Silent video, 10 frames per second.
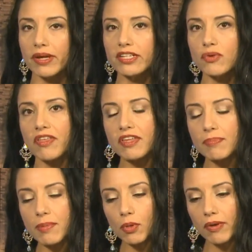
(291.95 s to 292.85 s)
And so I think
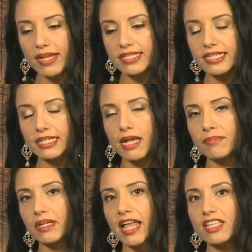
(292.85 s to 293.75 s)
people are hesitant to come to
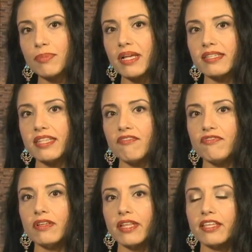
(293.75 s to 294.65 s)
class because they
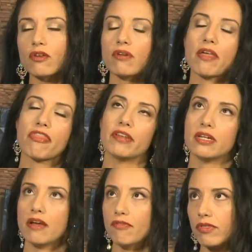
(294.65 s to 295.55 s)
feel like they're not thin
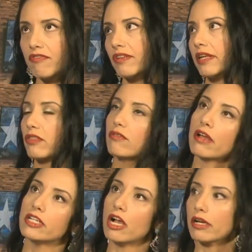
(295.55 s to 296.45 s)
enough, or they feel like they're not
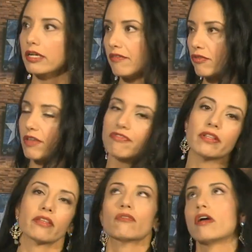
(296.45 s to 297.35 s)
young enough, or they feel
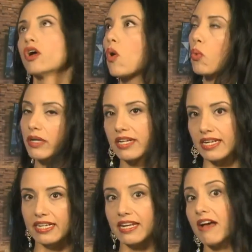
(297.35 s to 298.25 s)
like they're not
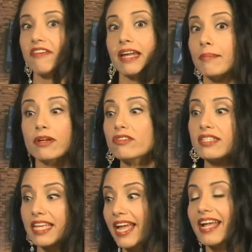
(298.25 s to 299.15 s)
coordinated enough. And I'm here to
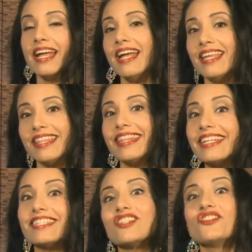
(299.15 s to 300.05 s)
say that
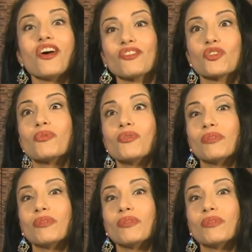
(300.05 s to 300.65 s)
that's just not true.